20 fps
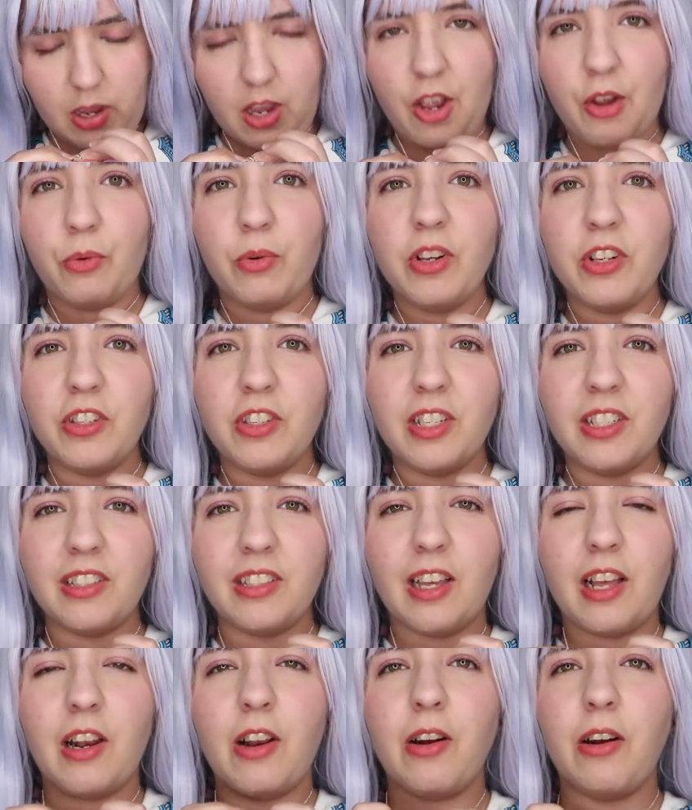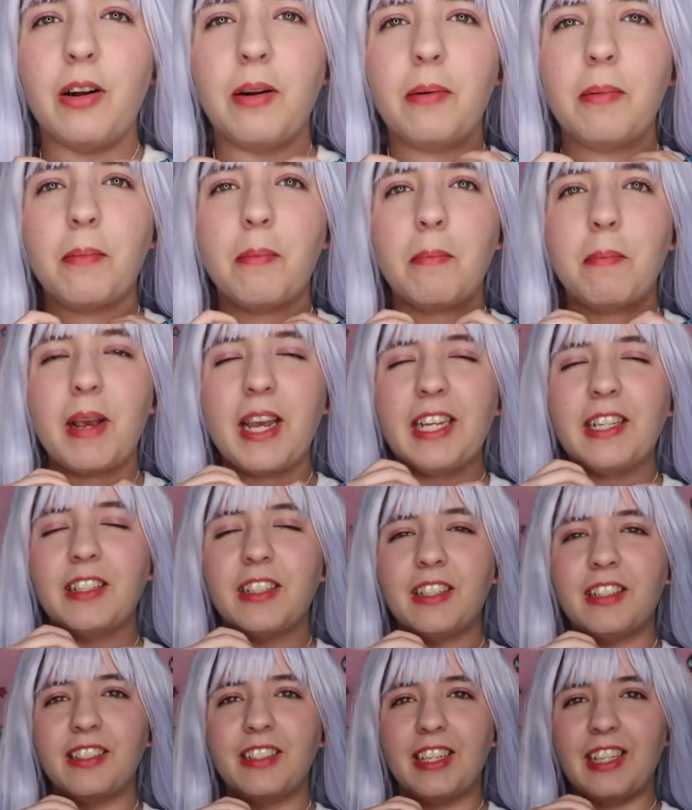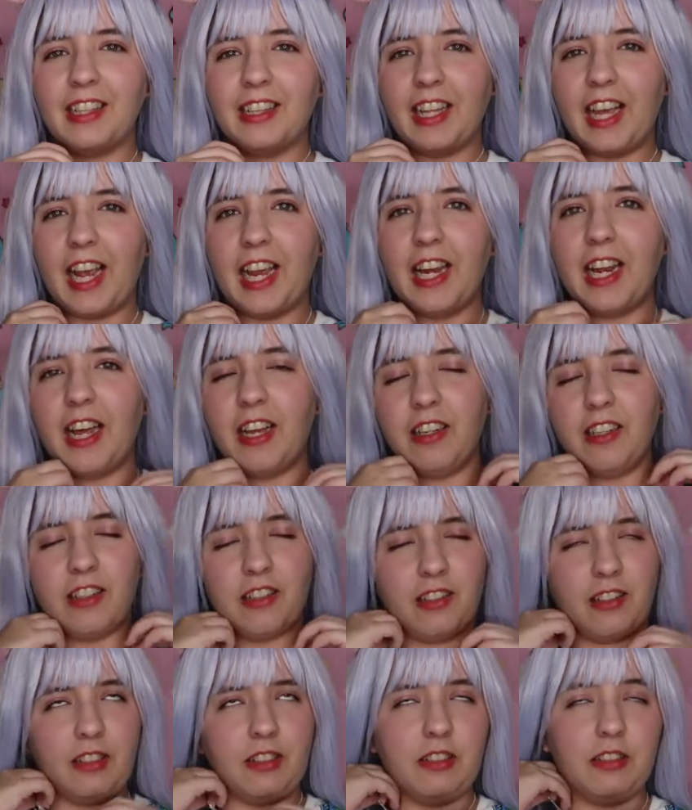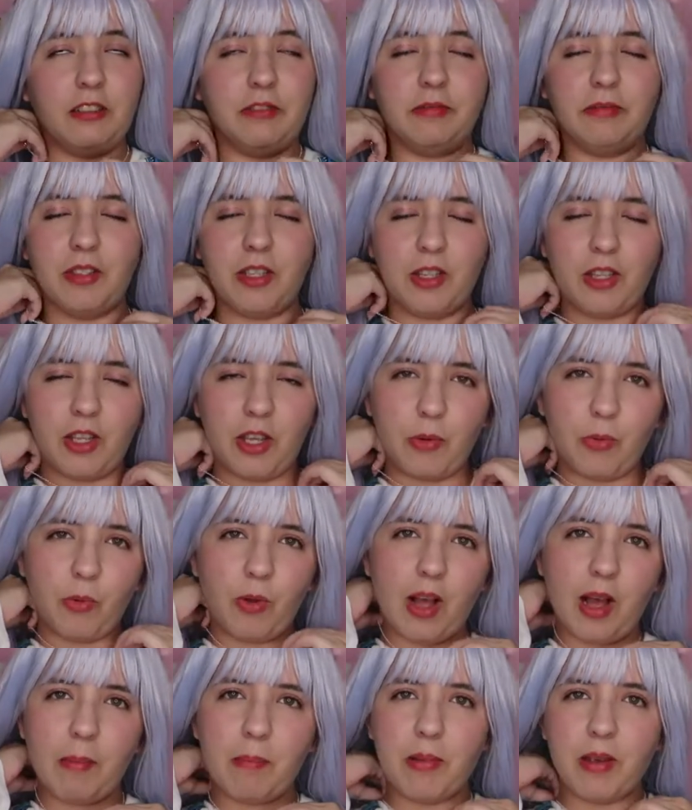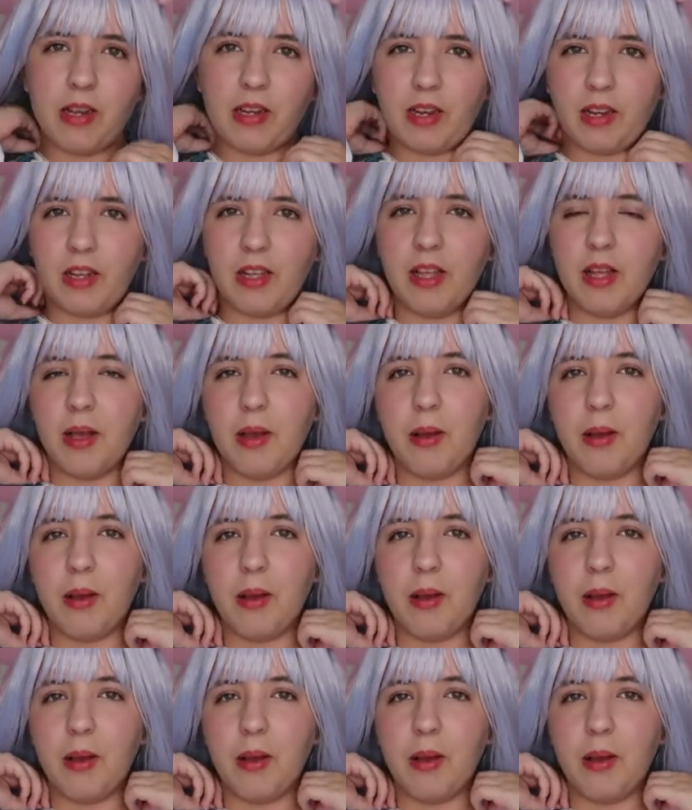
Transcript: I wish the seller made this in lilac because it would have been